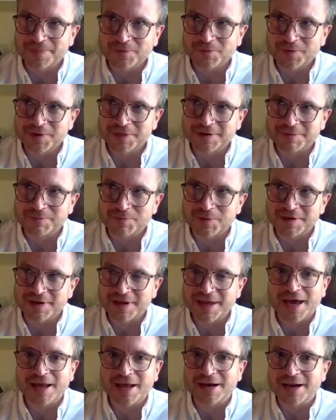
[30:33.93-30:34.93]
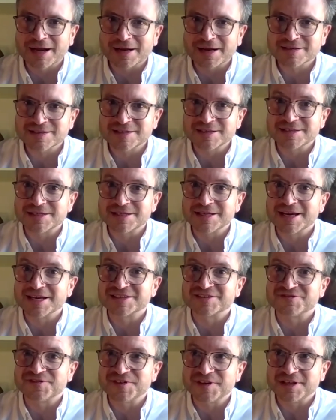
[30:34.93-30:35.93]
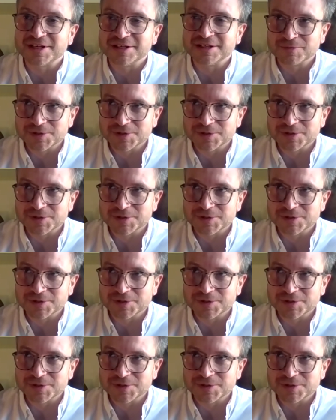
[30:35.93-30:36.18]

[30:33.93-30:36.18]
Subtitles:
with the Cadillac CTS-V,